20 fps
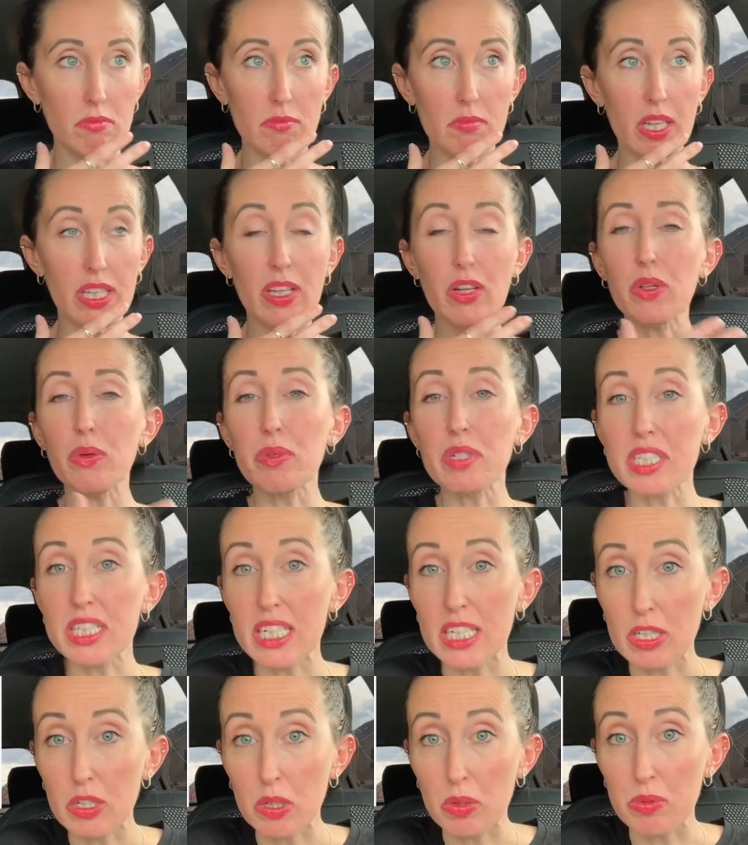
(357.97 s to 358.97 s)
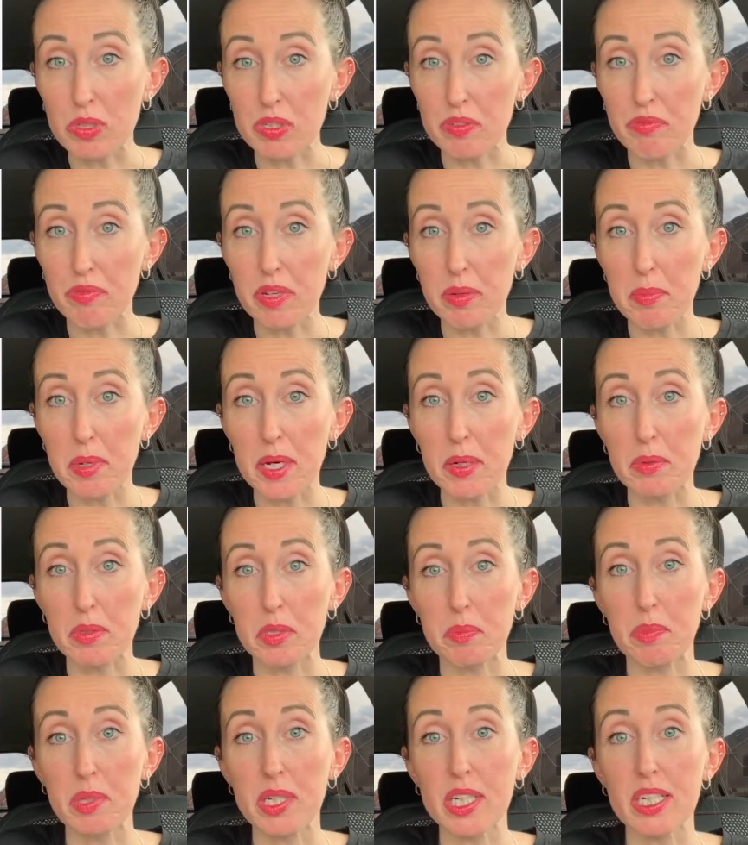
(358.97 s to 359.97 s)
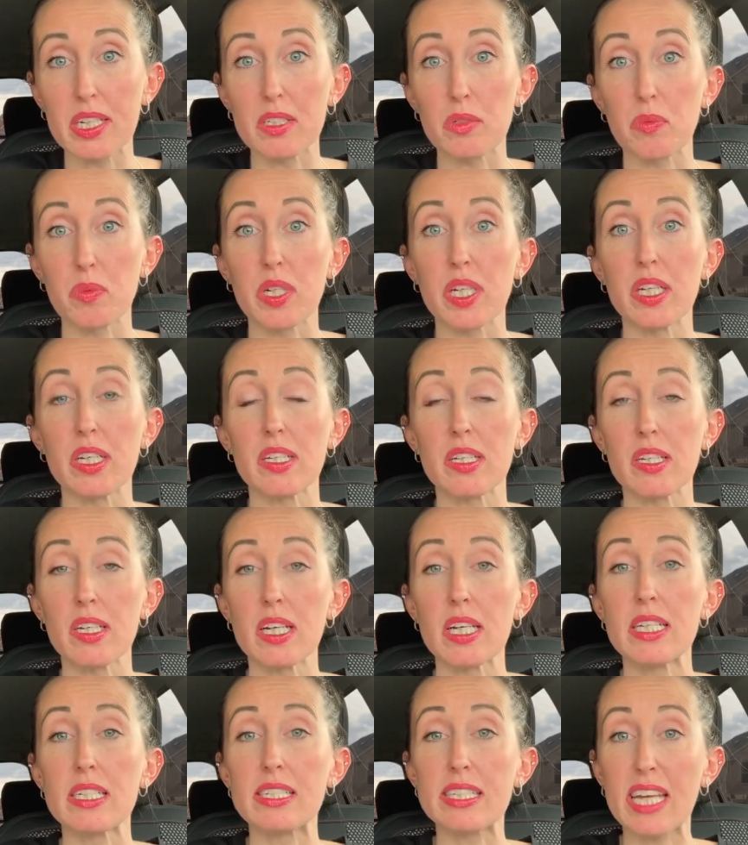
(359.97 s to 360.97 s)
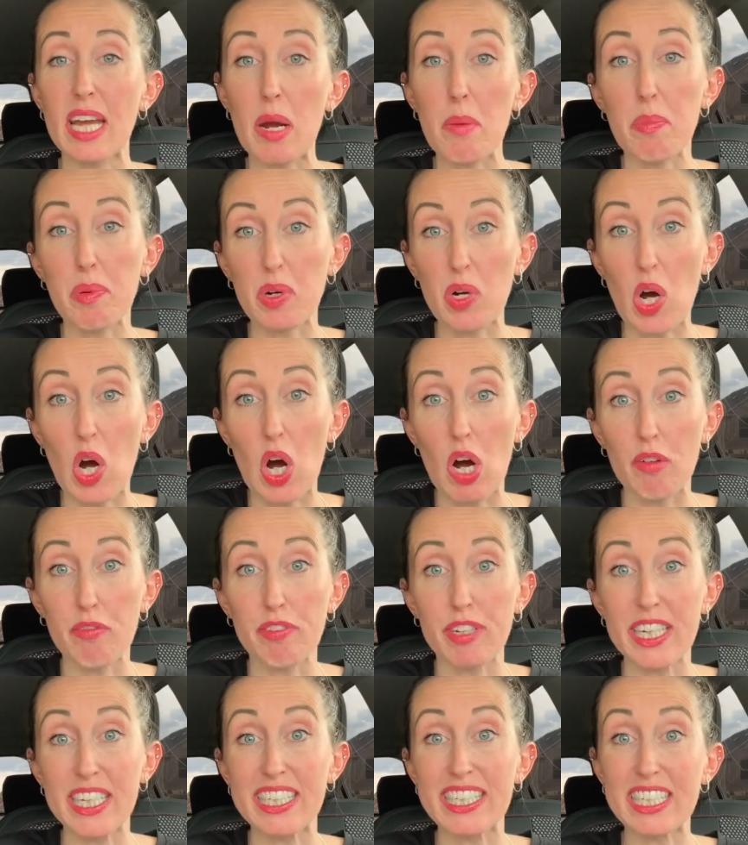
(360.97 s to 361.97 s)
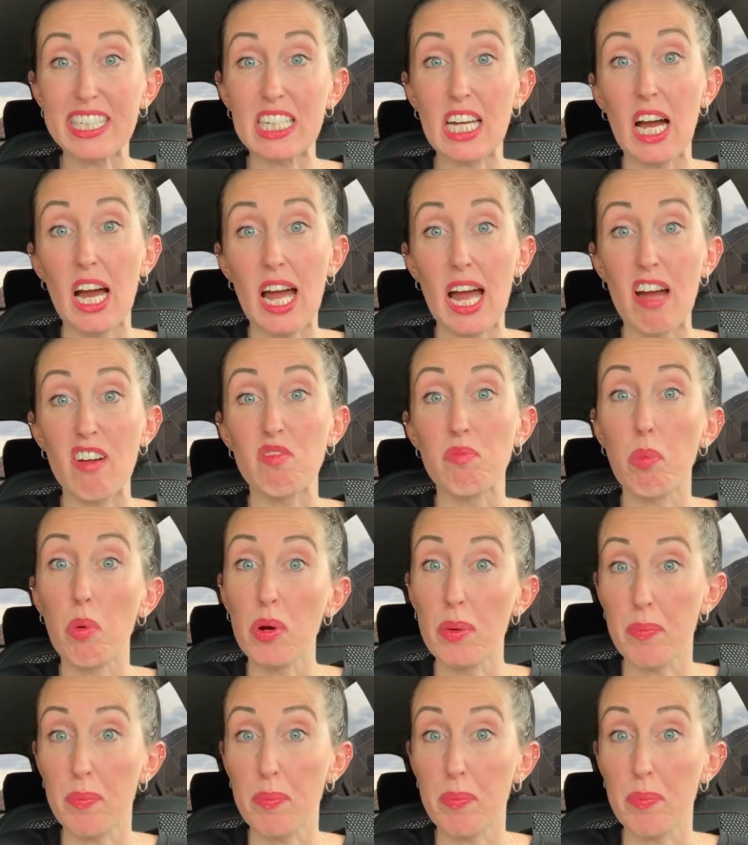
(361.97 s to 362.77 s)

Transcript: And the only reason I know it was a female was because when it scampered off, it did not have boy